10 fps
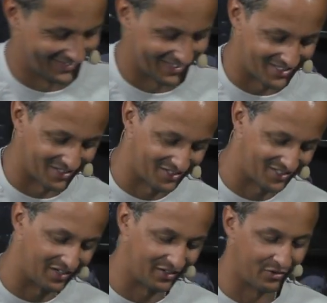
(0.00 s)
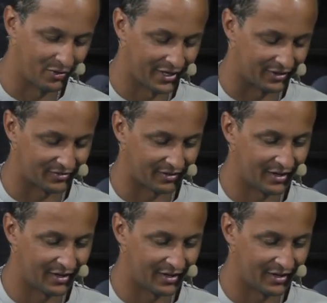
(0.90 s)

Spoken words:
That sounds great.